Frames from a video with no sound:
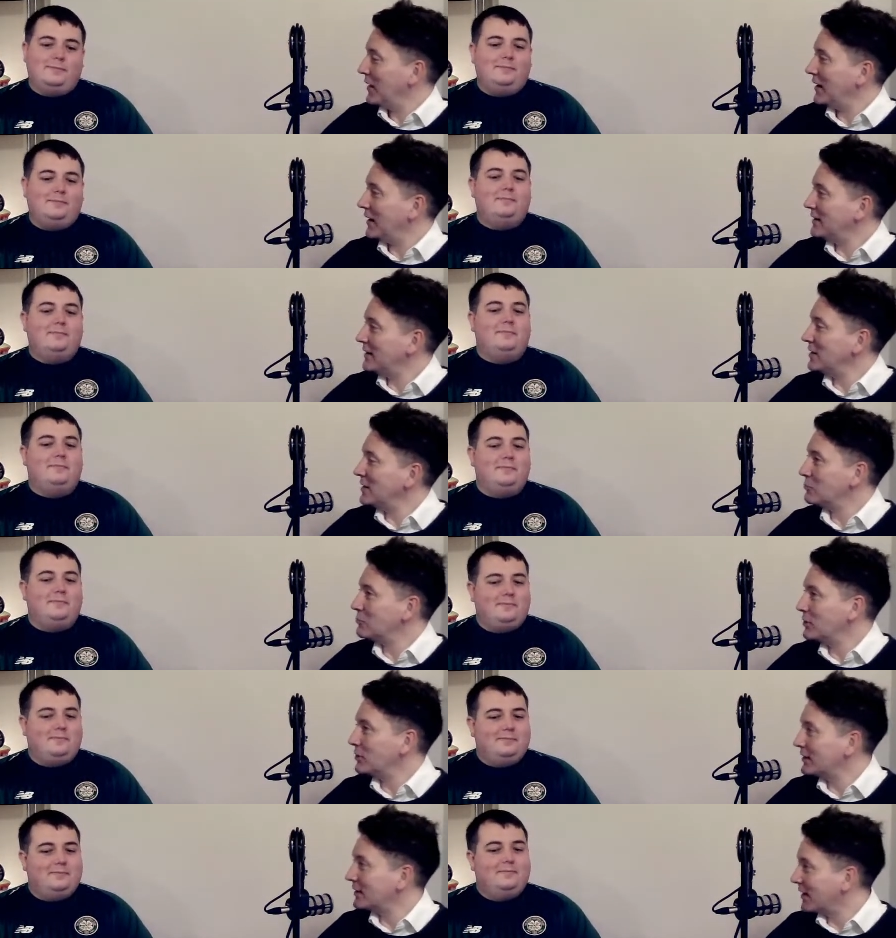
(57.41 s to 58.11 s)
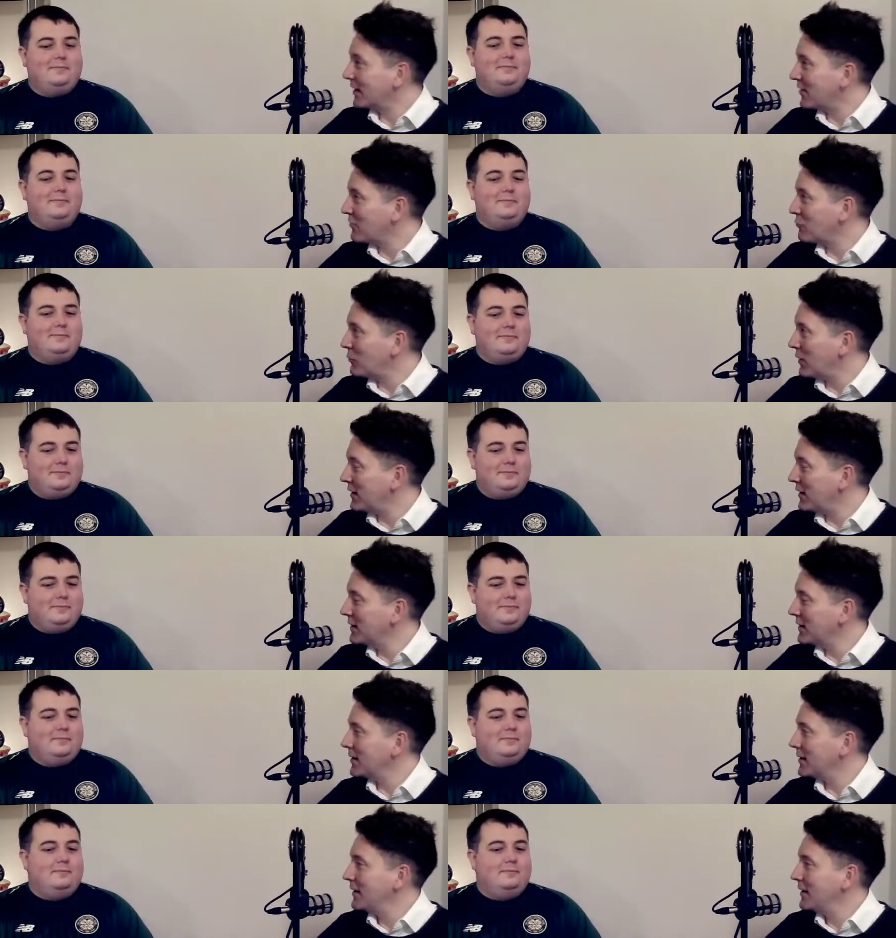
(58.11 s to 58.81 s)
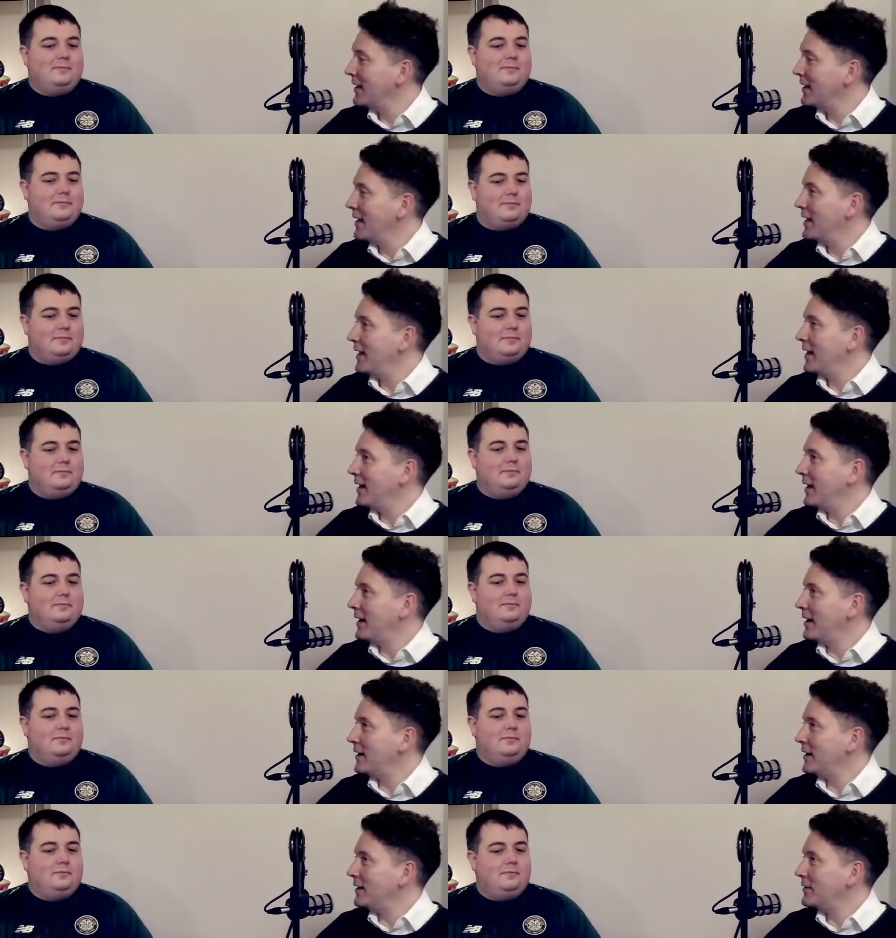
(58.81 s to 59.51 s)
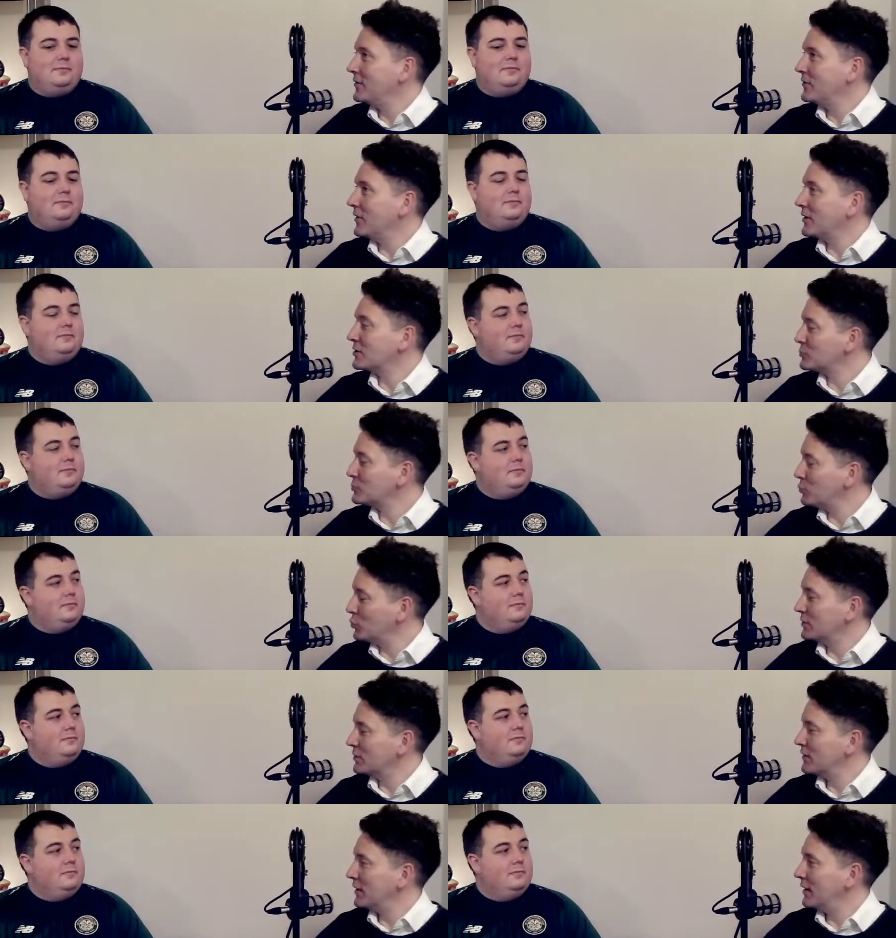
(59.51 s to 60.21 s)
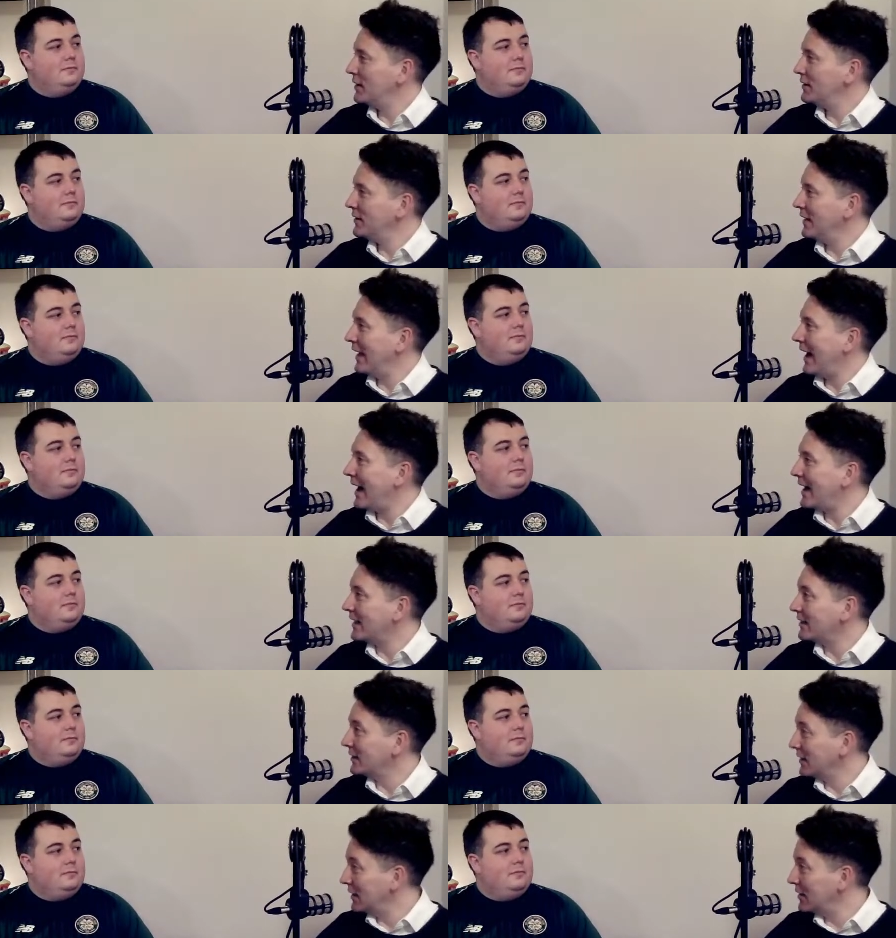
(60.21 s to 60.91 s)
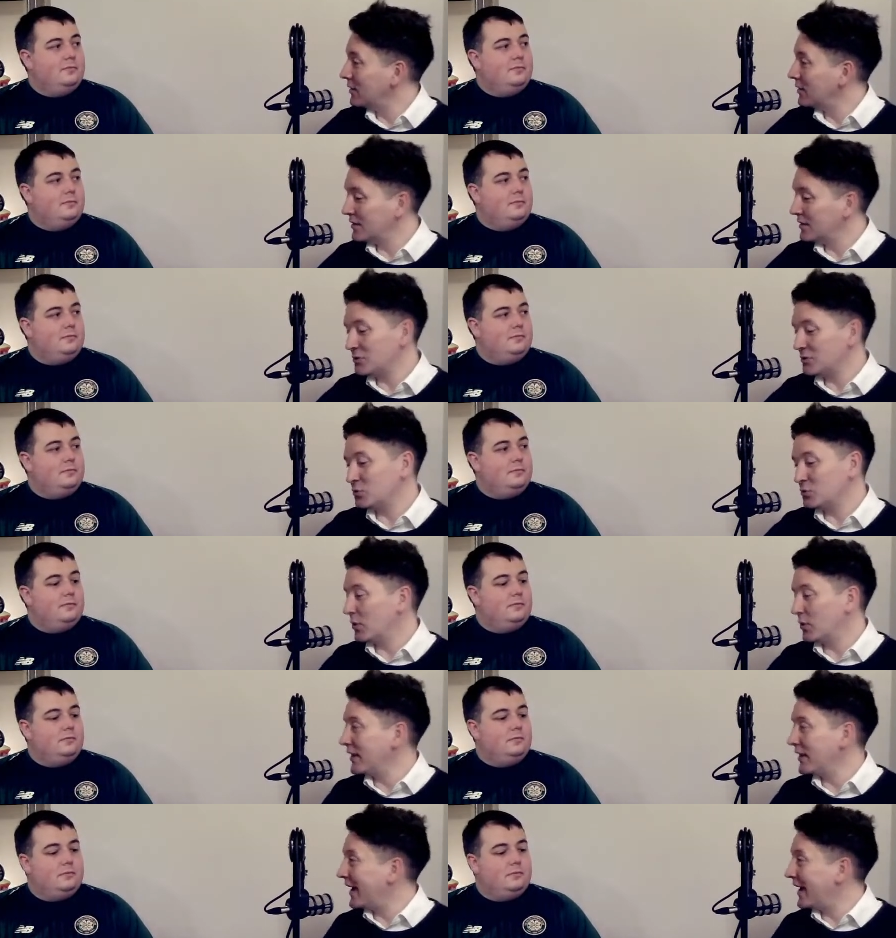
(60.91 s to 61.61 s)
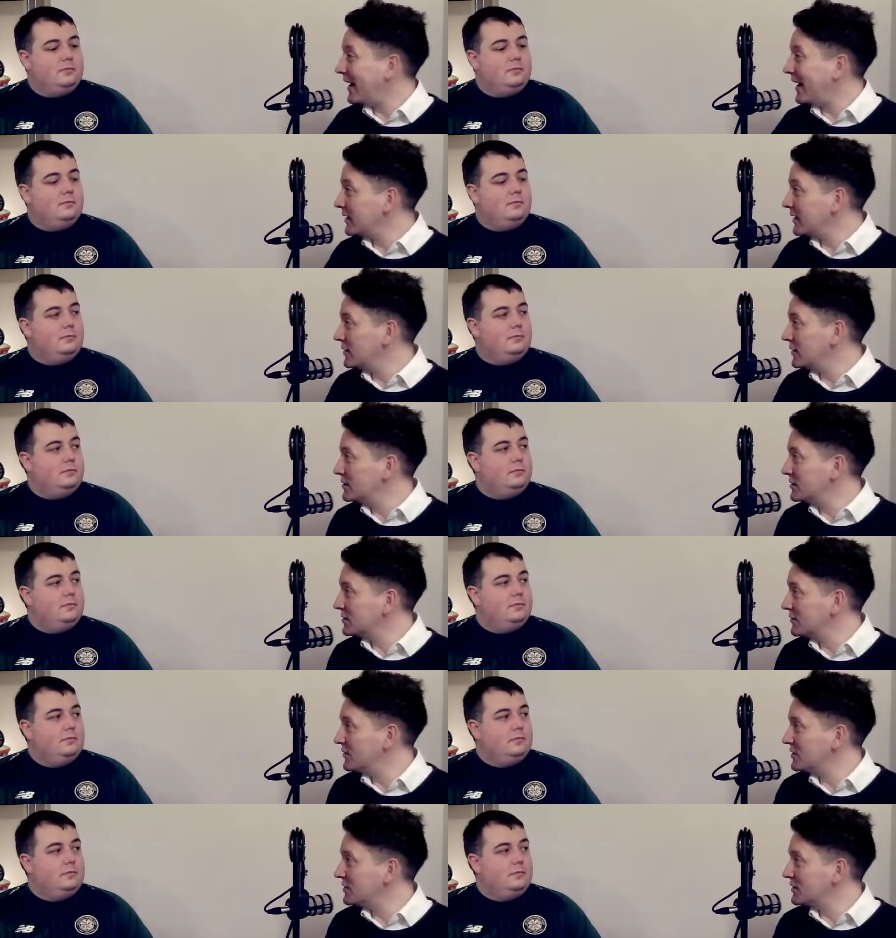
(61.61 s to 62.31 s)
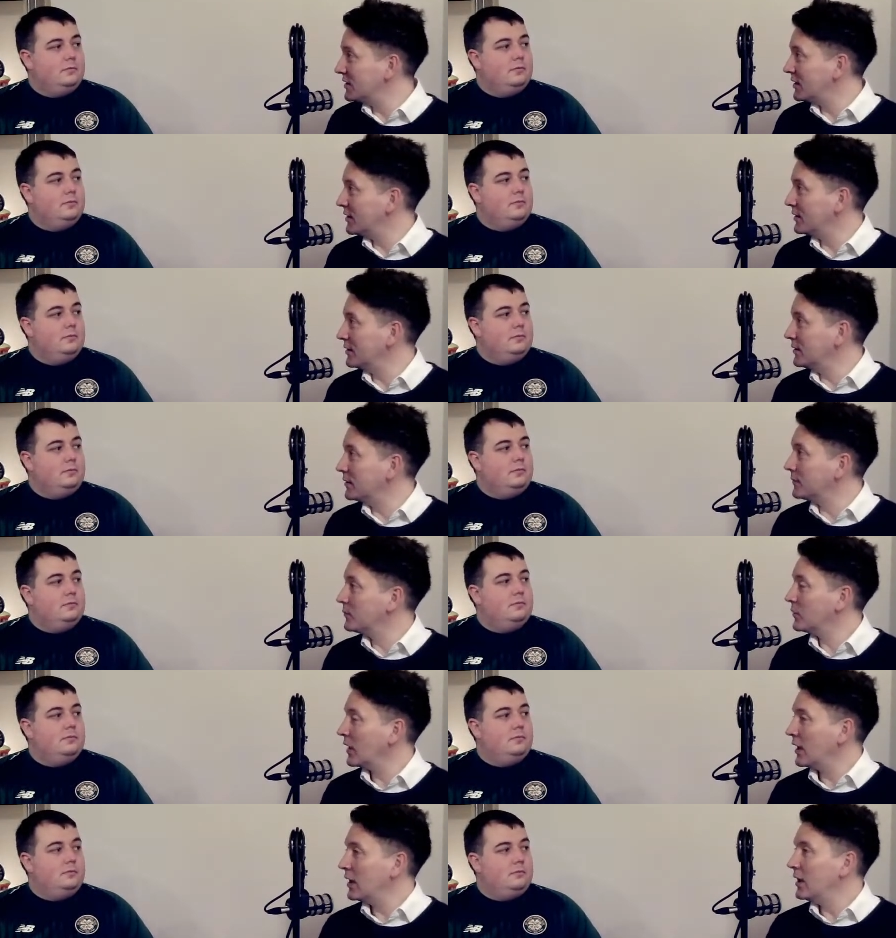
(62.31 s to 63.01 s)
Speaker 1: Andy played left back, mm-hmm. and I spoke to Andy at length. This was one of the highlights of his career.